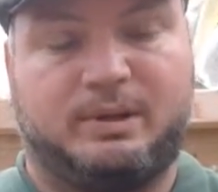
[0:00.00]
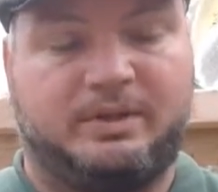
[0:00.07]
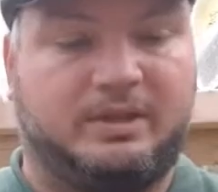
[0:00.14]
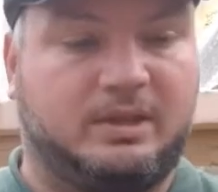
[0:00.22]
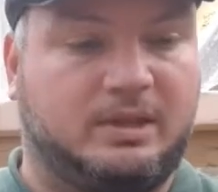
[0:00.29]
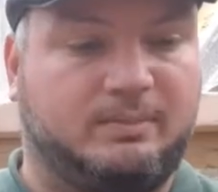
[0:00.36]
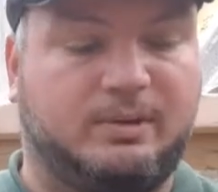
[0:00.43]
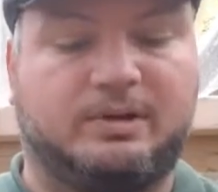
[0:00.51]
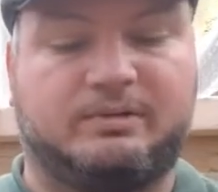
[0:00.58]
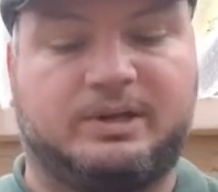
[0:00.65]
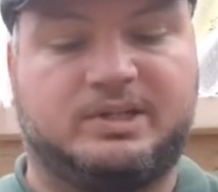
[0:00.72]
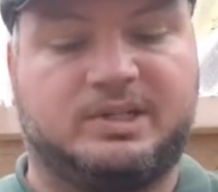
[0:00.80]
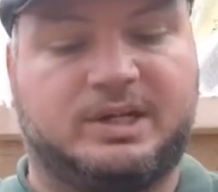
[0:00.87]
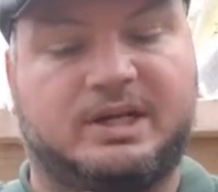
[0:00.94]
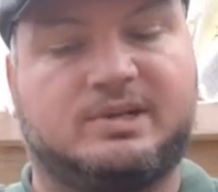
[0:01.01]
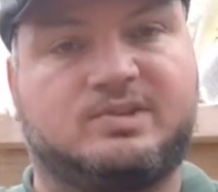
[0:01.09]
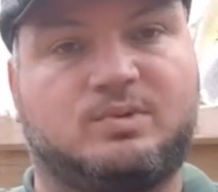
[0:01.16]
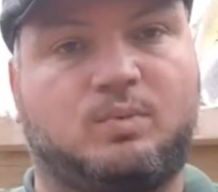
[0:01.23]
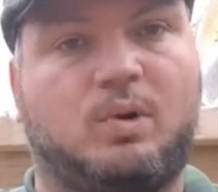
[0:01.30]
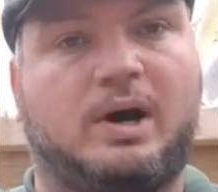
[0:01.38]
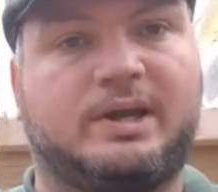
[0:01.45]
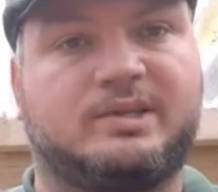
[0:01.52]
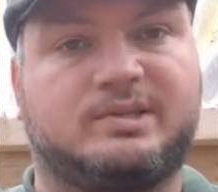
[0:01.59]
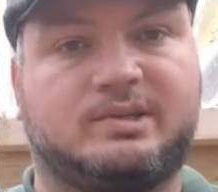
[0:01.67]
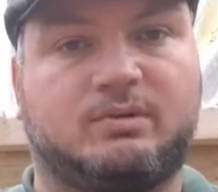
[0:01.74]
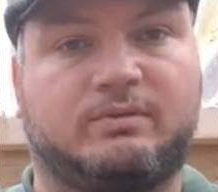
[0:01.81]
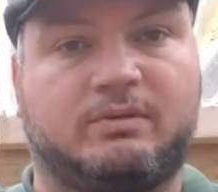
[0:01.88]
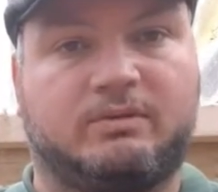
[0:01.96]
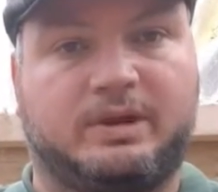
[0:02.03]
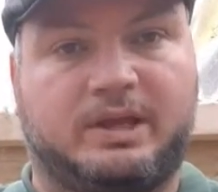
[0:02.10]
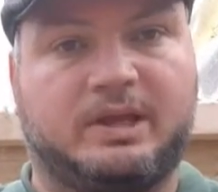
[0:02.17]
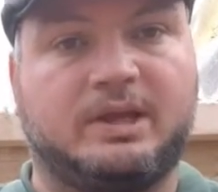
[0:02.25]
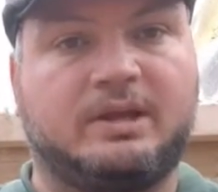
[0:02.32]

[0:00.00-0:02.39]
but the hydrangea has a white silvery